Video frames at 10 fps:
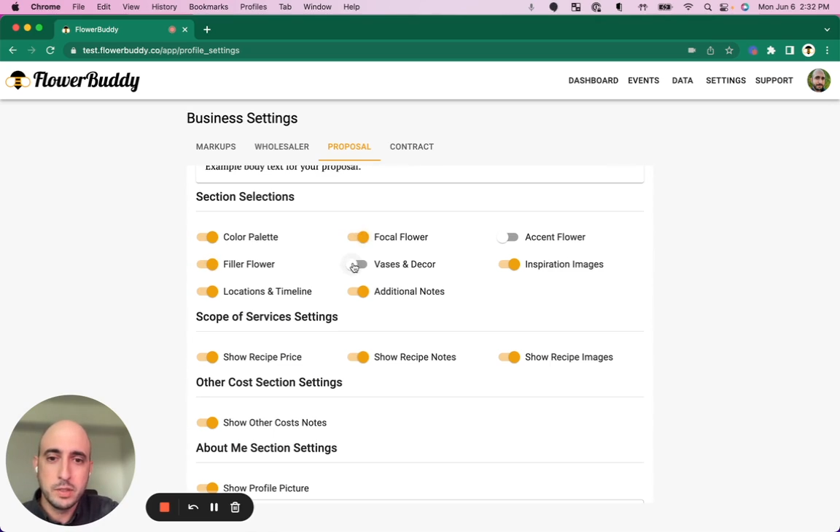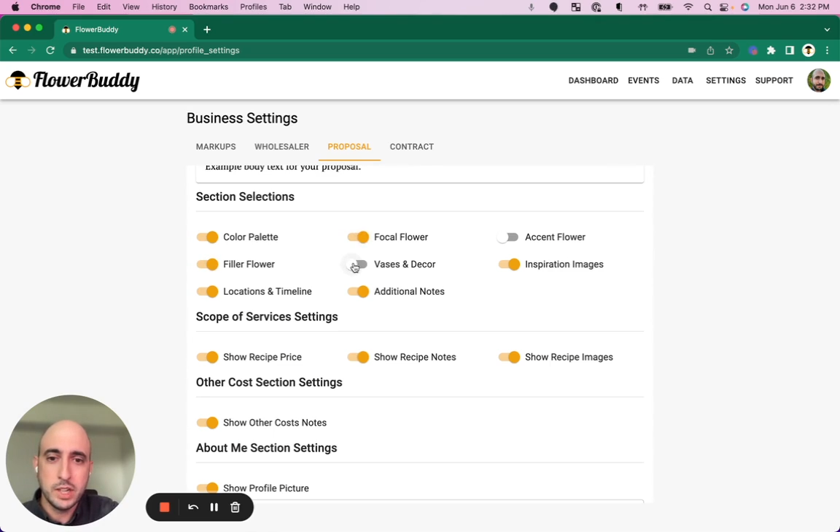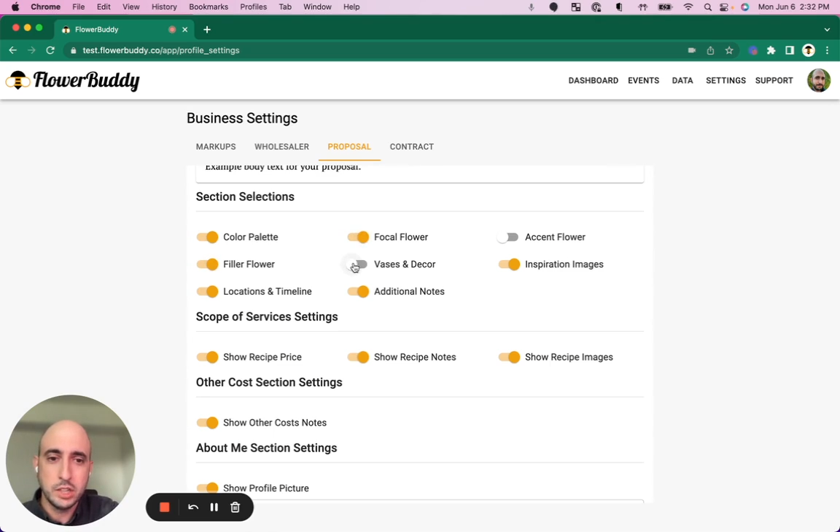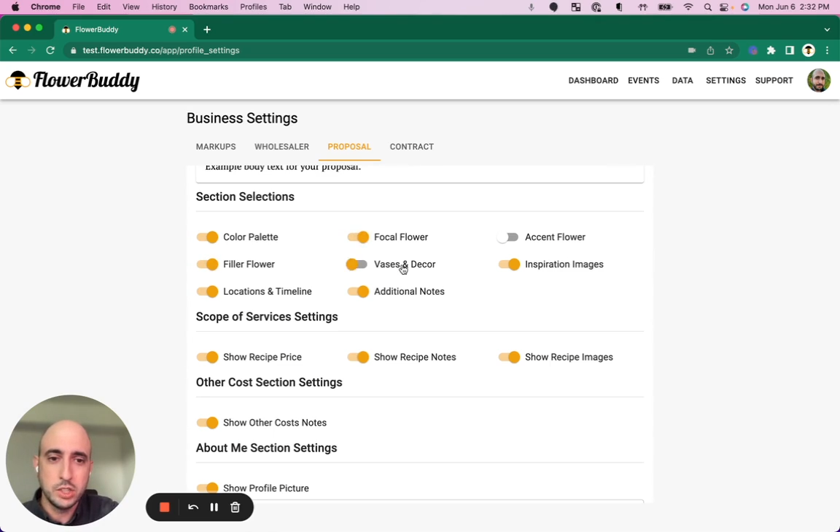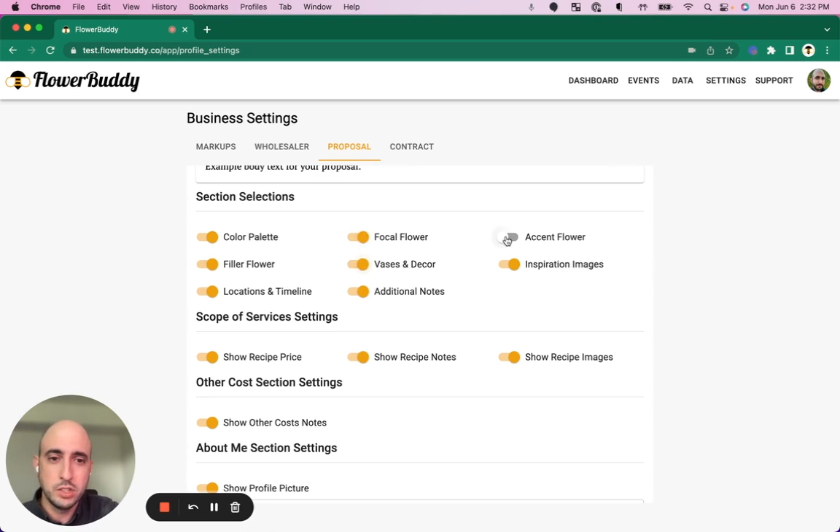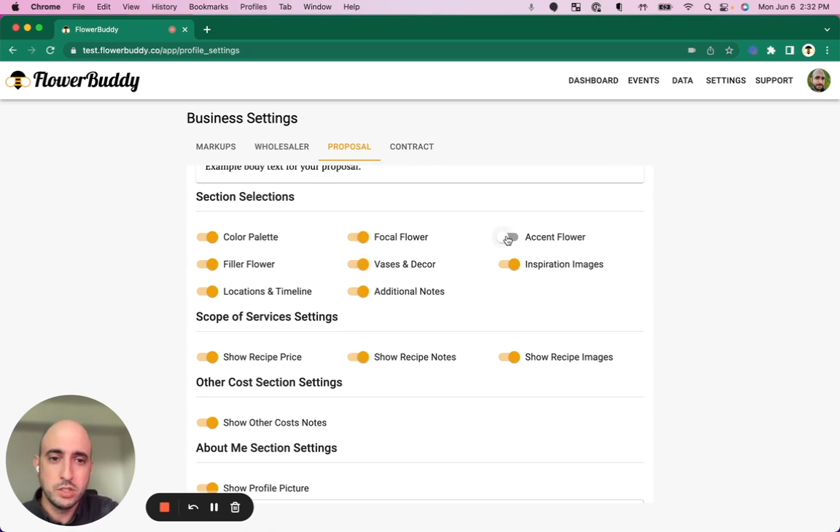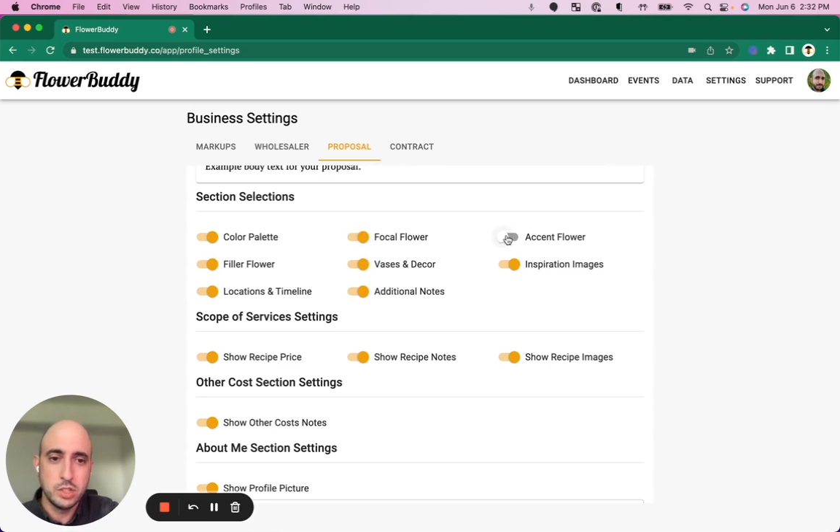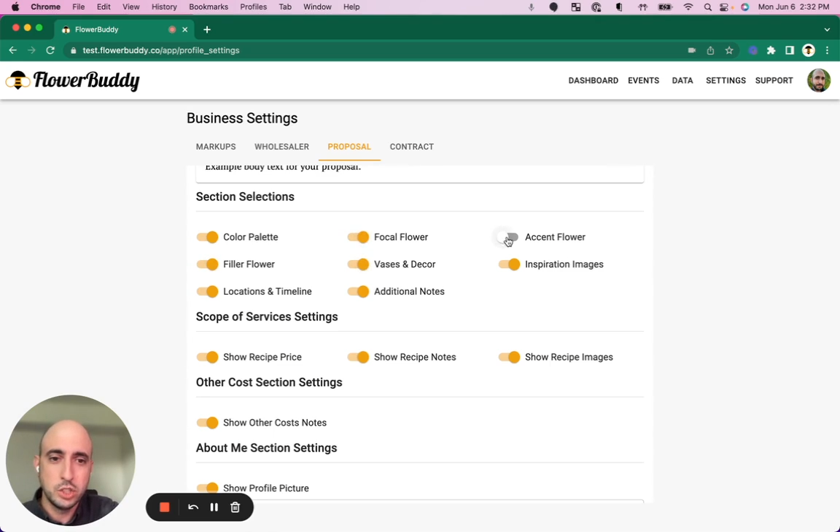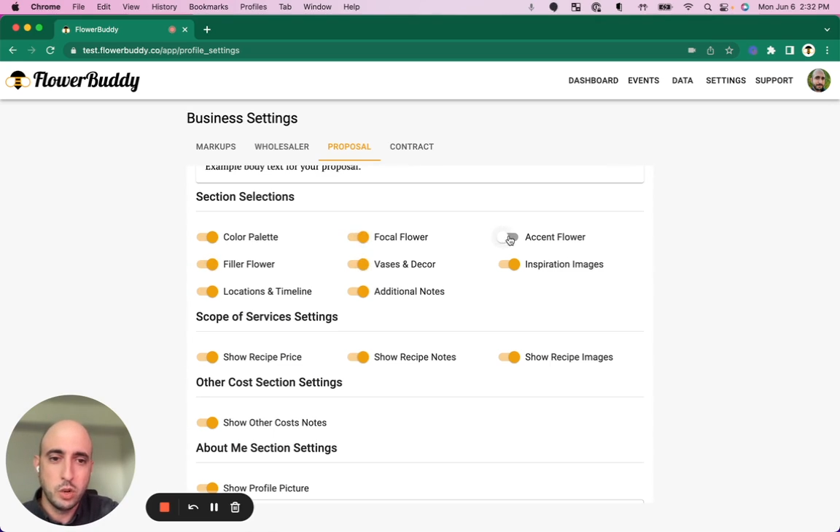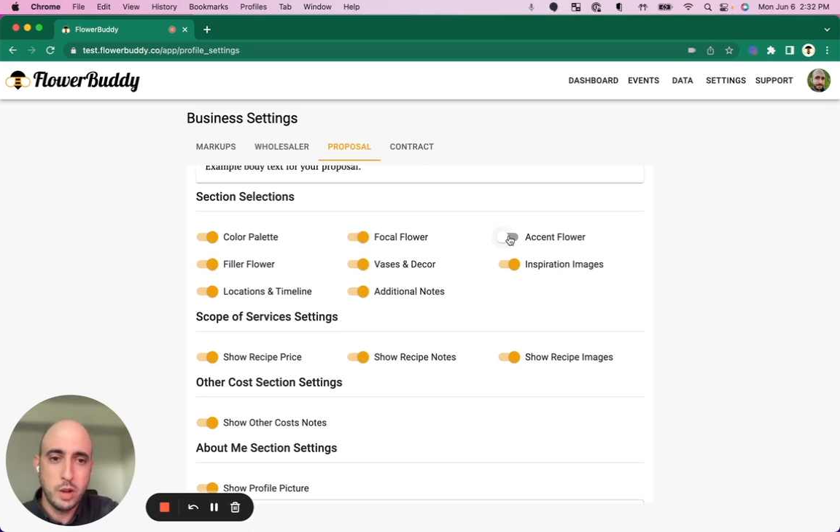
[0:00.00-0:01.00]
sections to
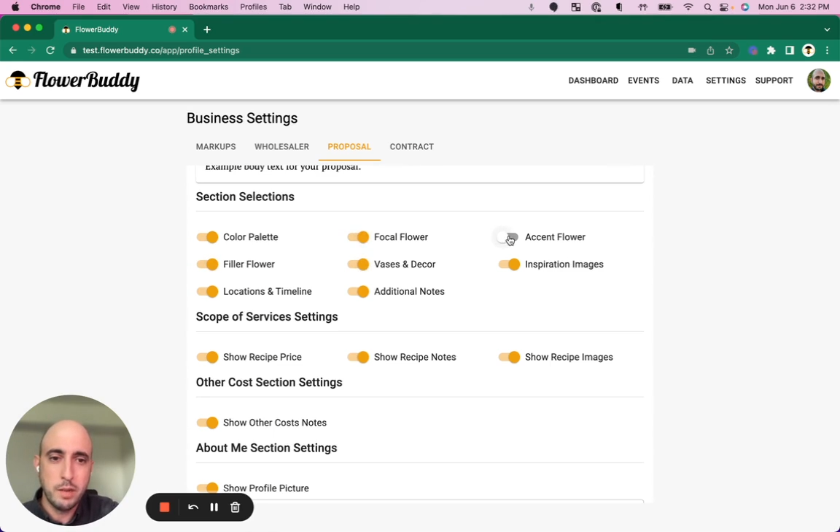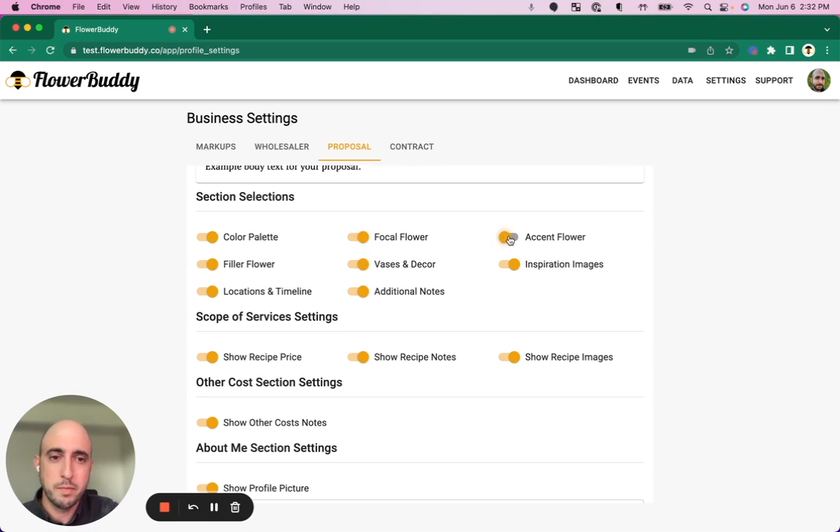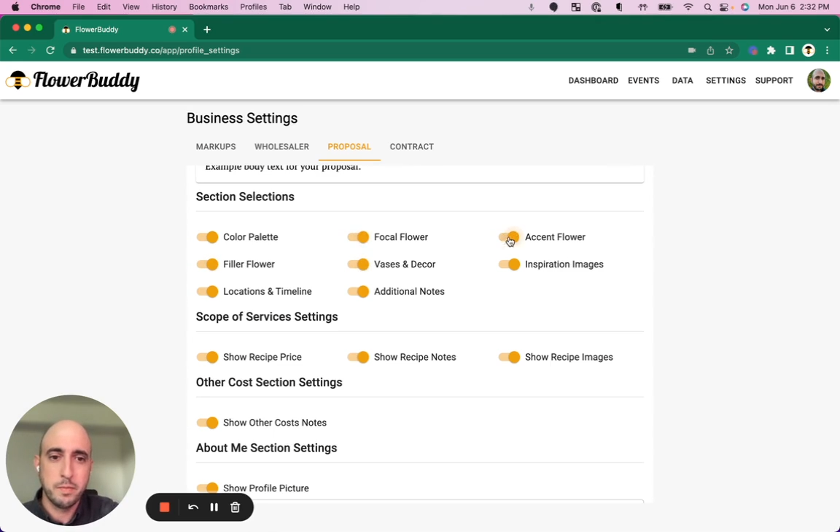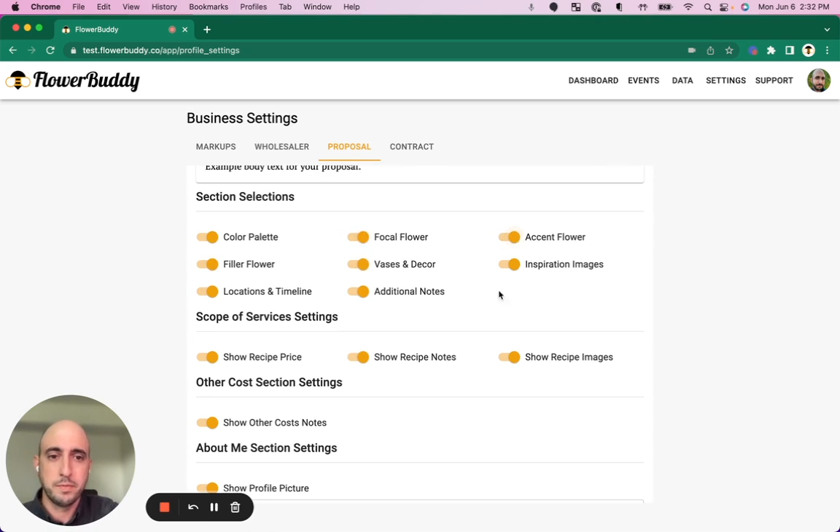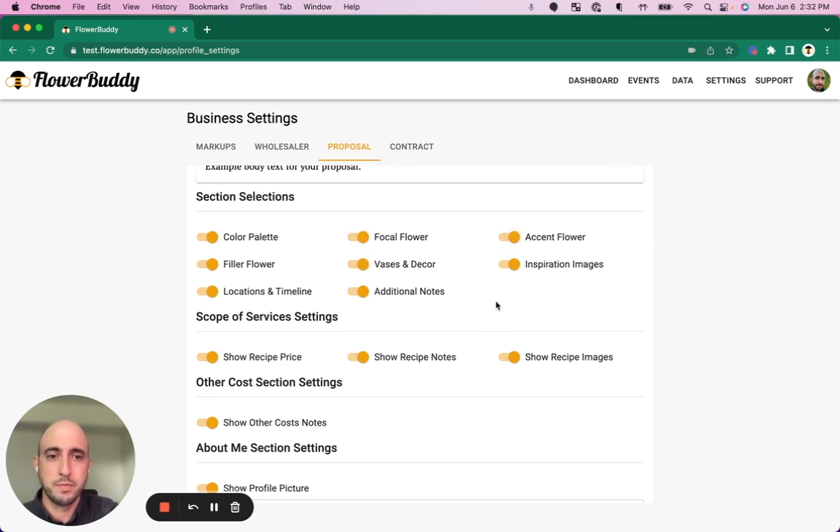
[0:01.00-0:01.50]
show up,